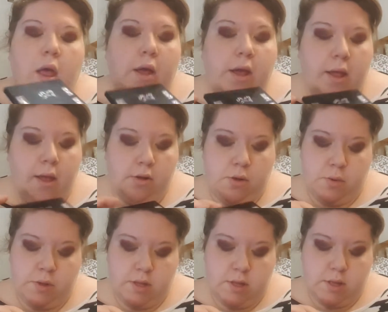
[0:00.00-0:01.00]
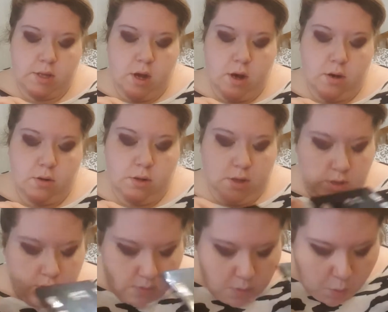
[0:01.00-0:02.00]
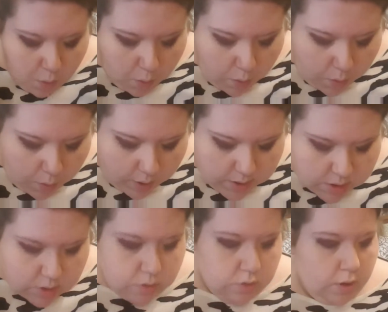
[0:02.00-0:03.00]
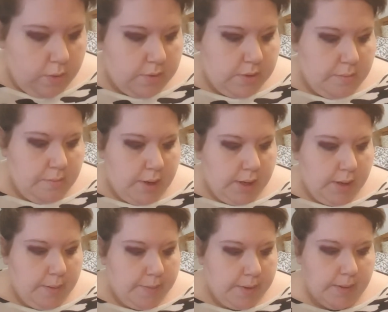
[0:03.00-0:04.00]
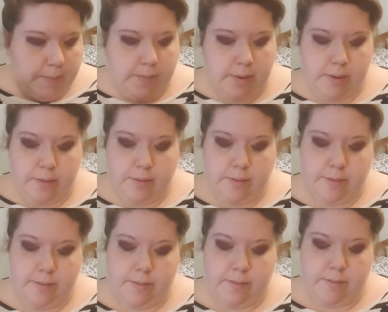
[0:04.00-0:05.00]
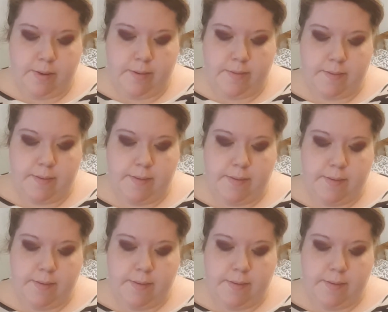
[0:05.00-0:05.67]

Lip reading: Again, I don't know what this is called. Ooh, I just dropped some makeup somewhere. Oh, God.